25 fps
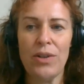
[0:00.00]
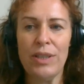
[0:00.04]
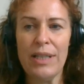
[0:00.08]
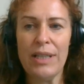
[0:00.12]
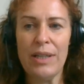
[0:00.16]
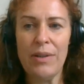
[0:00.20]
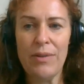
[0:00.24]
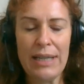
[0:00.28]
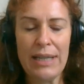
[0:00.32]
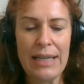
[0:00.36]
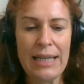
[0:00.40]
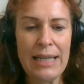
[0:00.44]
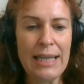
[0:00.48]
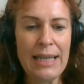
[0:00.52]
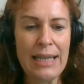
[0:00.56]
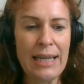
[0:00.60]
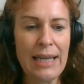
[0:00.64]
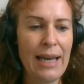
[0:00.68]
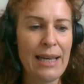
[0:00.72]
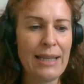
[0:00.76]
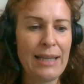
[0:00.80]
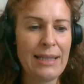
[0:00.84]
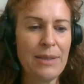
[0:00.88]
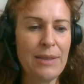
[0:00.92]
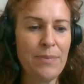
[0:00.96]
audEERING
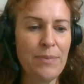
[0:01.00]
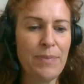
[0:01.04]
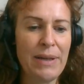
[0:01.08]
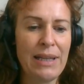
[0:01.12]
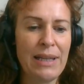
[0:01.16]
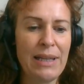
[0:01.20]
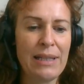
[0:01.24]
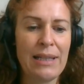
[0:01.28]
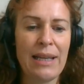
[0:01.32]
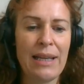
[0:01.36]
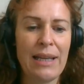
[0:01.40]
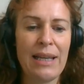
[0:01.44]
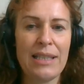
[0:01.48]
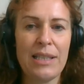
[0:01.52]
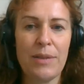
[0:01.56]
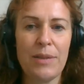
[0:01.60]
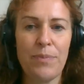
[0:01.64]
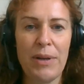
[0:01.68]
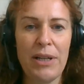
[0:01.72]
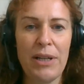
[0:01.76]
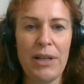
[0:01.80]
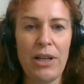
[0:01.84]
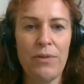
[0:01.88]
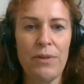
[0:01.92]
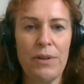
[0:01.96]
has been a
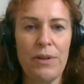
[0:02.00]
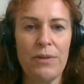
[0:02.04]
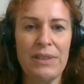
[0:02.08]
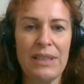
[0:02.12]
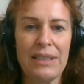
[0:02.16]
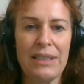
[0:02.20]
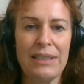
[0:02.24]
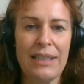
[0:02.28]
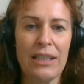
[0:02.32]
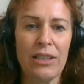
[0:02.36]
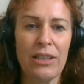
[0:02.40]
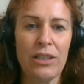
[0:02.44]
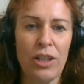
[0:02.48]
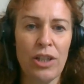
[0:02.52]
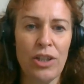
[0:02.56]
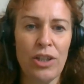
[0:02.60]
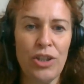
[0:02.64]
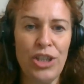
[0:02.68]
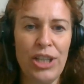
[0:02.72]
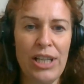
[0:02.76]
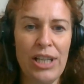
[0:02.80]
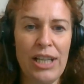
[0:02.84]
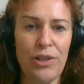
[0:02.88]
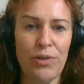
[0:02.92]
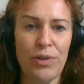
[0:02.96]
spin-off of the
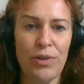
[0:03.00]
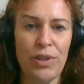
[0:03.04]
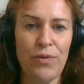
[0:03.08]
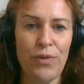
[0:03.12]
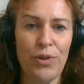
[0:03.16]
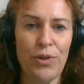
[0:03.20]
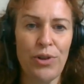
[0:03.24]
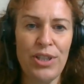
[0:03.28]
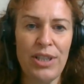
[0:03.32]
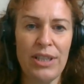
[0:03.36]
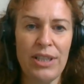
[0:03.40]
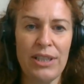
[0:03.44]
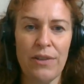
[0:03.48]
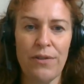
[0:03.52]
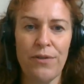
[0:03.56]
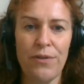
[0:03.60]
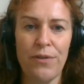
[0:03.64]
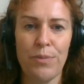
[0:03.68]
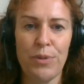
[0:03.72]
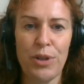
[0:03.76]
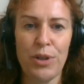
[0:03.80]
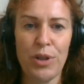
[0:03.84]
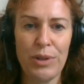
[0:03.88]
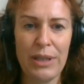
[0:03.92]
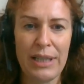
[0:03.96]
Technological University of
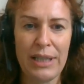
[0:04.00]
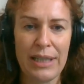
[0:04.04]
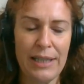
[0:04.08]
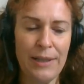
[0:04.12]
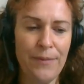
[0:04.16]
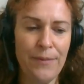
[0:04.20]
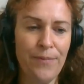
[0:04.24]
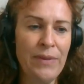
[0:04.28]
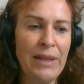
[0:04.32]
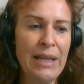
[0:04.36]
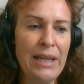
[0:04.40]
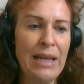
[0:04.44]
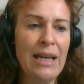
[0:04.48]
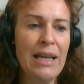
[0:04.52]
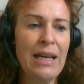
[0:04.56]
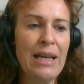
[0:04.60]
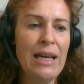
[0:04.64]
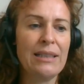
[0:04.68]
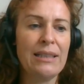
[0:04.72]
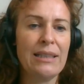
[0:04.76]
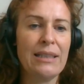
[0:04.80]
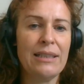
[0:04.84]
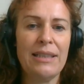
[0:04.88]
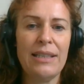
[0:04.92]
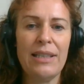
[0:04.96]
Munich.
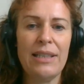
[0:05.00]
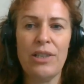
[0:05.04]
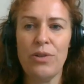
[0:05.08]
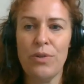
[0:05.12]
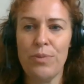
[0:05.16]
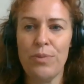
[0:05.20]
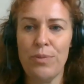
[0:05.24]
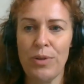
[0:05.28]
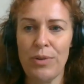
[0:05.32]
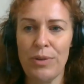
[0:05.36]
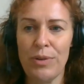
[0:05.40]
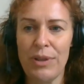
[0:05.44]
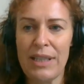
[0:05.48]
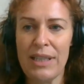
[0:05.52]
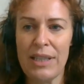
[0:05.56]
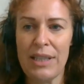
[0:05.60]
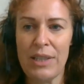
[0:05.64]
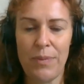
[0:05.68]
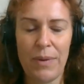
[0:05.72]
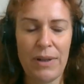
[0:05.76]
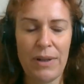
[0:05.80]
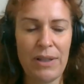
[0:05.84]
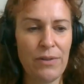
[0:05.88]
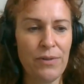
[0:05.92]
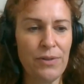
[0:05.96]
The TU Munich is
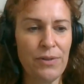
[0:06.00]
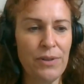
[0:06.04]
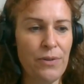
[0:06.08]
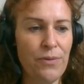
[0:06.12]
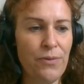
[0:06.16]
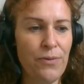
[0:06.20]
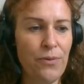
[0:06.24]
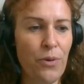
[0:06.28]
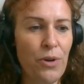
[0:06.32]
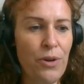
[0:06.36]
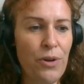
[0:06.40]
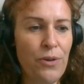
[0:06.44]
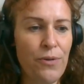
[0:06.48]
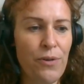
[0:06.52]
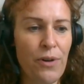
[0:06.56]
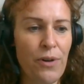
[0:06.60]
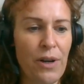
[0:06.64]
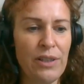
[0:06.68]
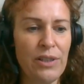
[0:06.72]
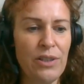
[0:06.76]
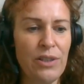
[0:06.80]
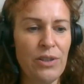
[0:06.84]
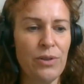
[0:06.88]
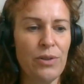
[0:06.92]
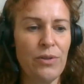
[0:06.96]
one of the
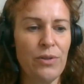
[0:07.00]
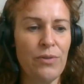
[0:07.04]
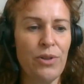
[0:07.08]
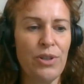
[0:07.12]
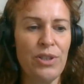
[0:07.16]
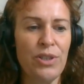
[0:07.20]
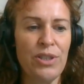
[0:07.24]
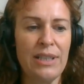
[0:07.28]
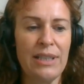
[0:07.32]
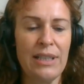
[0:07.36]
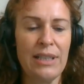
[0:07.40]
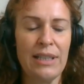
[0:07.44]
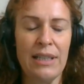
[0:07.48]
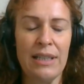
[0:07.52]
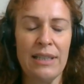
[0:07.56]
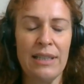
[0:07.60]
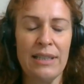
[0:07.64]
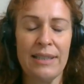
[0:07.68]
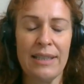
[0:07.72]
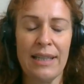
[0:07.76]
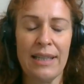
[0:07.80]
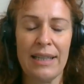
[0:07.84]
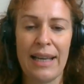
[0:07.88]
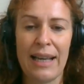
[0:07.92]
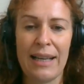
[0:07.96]
forefront
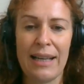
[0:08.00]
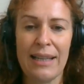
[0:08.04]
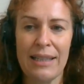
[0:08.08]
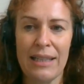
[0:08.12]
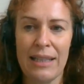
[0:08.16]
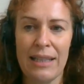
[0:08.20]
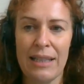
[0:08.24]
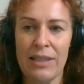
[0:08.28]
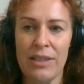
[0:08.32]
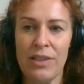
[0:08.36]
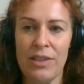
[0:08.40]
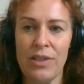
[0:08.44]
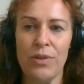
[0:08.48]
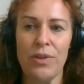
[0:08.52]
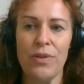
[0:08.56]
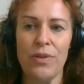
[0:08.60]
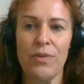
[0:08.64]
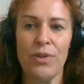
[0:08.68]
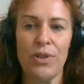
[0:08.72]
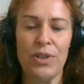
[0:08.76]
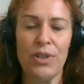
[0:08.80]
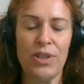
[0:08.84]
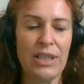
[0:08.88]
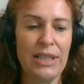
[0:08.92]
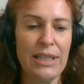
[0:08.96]
universities and excellence
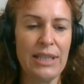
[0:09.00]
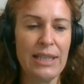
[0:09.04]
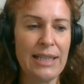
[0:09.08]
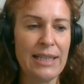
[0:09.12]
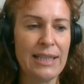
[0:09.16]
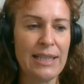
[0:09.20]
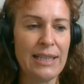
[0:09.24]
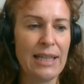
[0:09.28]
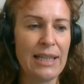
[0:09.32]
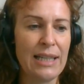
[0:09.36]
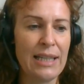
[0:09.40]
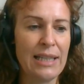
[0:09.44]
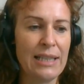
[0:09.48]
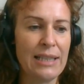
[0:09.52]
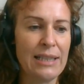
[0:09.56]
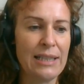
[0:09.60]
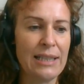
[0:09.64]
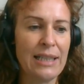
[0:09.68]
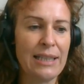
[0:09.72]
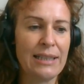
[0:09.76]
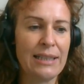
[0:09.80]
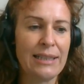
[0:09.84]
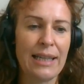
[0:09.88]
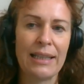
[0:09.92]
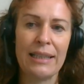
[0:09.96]
universities in
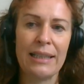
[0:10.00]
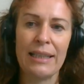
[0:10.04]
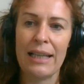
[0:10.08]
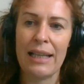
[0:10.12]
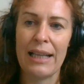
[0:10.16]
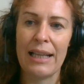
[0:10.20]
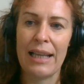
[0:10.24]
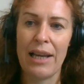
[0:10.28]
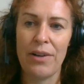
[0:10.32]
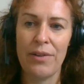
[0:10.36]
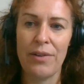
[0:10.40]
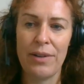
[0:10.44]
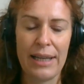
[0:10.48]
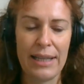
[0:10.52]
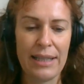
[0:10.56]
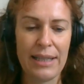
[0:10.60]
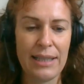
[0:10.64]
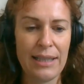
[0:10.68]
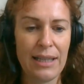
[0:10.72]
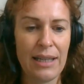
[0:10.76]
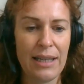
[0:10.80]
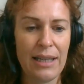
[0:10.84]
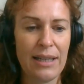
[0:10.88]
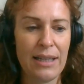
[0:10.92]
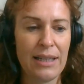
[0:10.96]
the technical area,
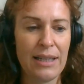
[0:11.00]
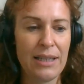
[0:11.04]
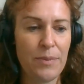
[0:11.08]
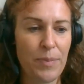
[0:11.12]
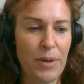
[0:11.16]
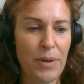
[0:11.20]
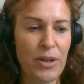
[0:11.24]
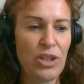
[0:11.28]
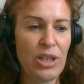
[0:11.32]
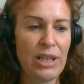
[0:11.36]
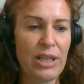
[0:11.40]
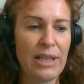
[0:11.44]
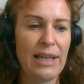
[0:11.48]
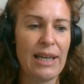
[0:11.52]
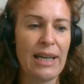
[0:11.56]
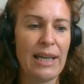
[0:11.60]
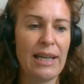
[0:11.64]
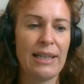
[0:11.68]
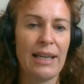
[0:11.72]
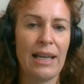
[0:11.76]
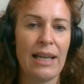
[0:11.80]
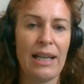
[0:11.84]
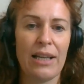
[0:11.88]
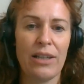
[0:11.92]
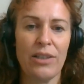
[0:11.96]
especially
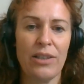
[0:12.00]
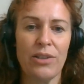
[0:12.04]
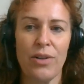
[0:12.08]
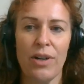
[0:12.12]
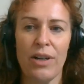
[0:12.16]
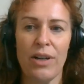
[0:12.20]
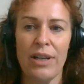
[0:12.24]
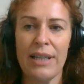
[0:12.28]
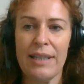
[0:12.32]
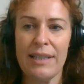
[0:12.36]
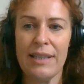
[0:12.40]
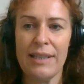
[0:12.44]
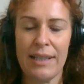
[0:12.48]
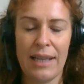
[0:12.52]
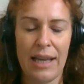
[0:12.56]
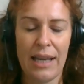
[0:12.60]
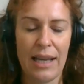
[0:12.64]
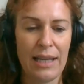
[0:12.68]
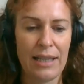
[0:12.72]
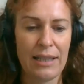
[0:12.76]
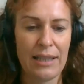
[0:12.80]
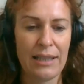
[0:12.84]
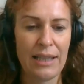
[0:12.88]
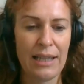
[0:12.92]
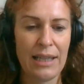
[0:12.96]
in electronics
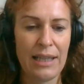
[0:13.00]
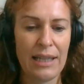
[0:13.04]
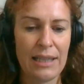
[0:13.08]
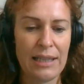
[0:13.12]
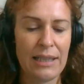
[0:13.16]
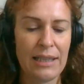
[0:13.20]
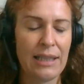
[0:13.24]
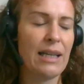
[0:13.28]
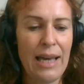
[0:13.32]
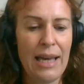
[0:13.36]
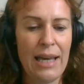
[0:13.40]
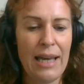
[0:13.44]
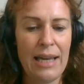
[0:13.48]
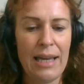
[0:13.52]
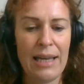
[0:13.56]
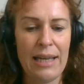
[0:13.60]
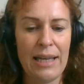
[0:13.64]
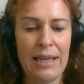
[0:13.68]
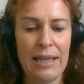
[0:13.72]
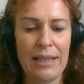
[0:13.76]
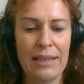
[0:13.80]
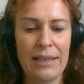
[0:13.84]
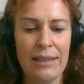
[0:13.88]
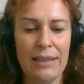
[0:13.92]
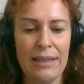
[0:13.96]

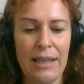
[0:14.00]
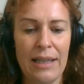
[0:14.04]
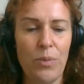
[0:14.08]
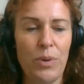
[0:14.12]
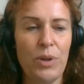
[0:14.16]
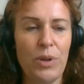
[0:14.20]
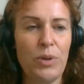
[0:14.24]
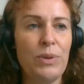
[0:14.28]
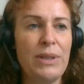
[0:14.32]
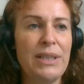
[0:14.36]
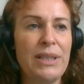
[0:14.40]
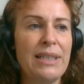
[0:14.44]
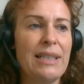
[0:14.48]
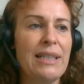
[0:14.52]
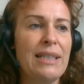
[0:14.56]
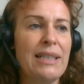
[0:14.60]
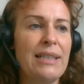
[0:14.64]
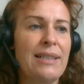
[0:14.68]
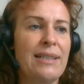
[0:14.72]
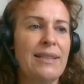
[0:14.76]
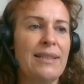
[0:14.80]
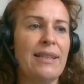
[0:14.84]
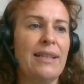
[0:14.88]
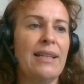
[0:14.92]
and what we did